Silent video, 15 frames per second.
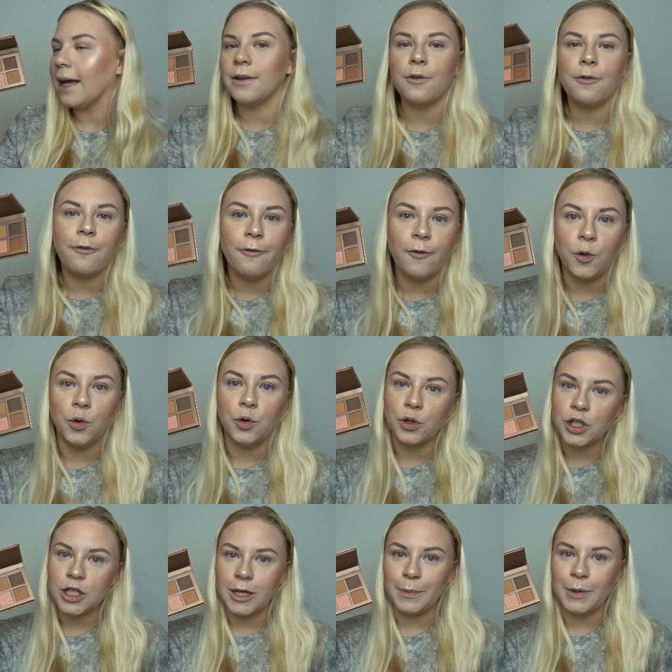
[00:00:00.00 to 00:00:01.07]
and four
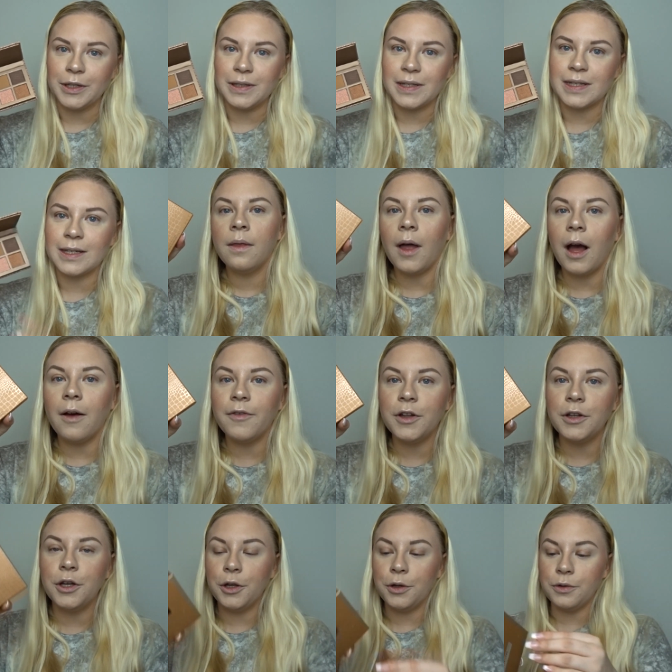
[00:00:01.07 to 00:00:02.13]
shimmers the
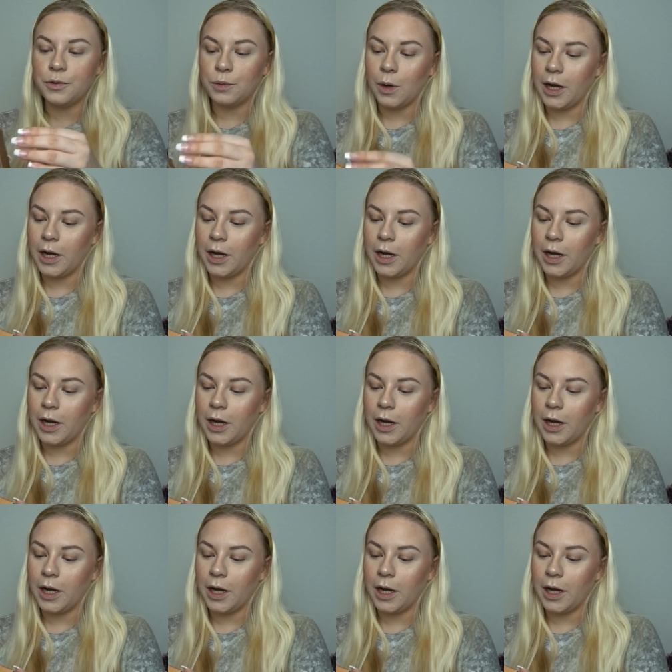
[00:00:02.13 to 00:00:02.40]
other nude